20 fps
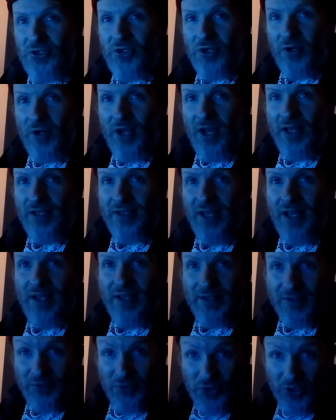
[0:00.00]

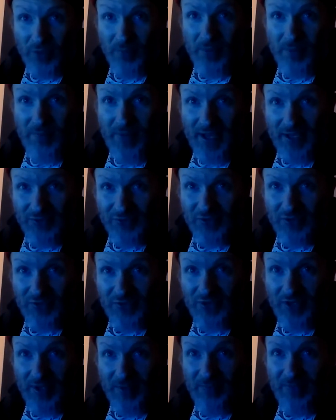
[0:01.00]
of German bands at the
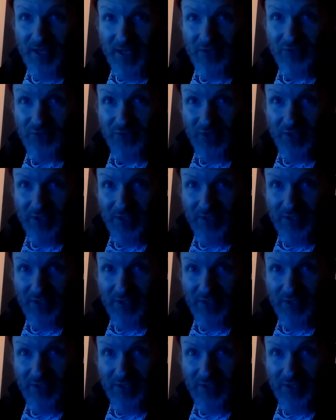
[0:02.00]
time, they sung in